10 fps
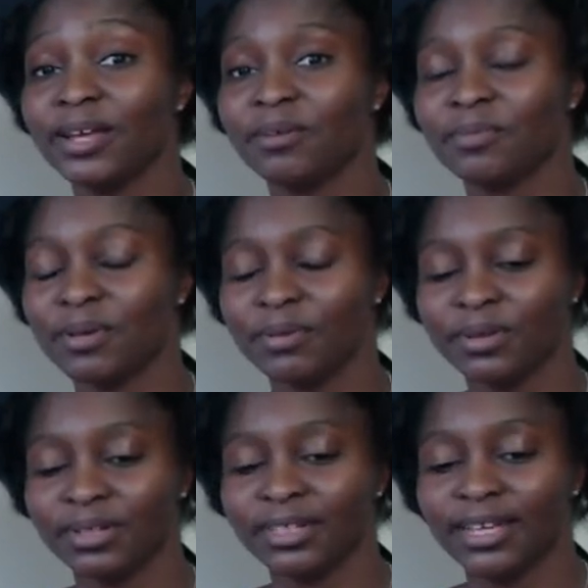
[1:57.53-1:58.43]
or maybe you
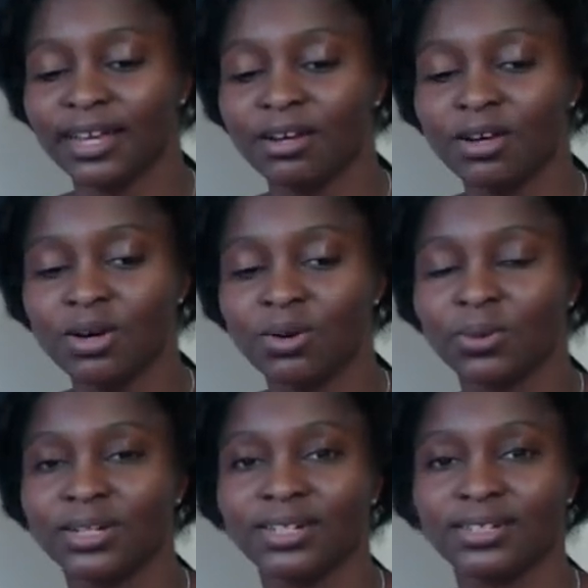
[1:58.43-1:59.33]
can get
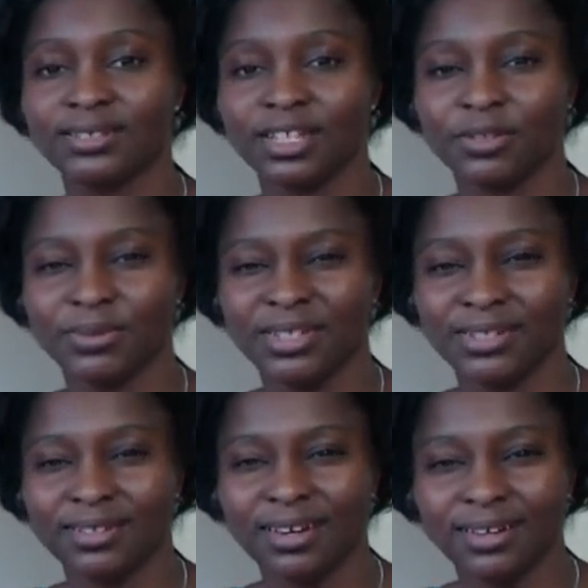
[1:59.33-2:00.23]
what it is that you need
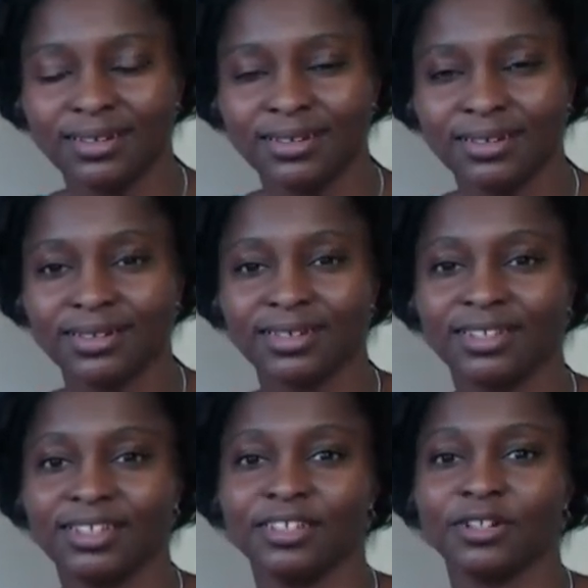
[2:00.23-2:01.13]
done
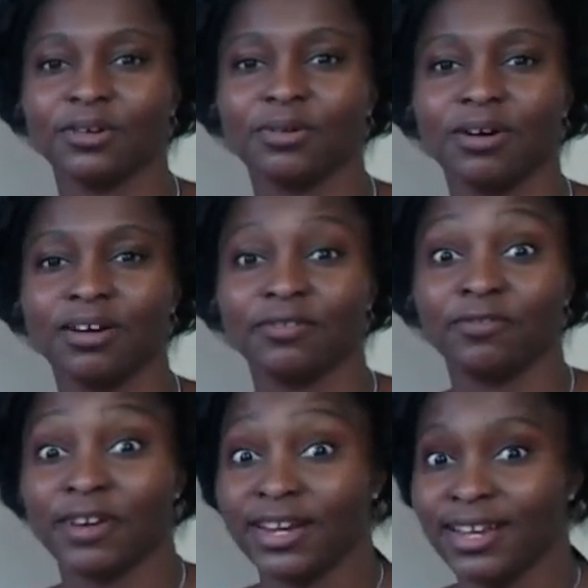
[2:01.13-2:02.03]
you know, on
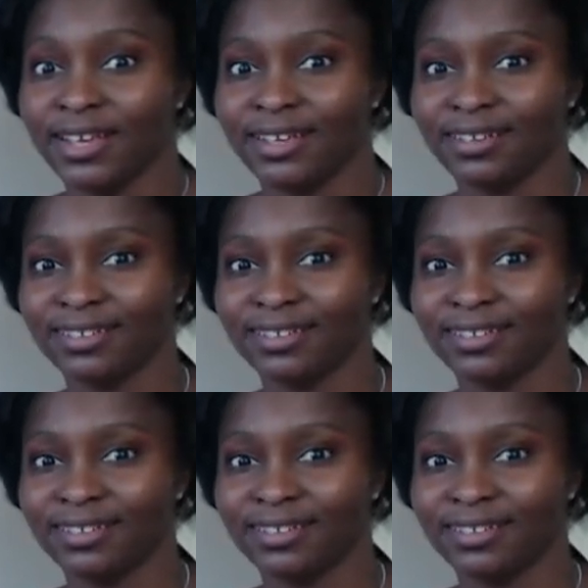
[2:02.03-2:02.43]
Friday, on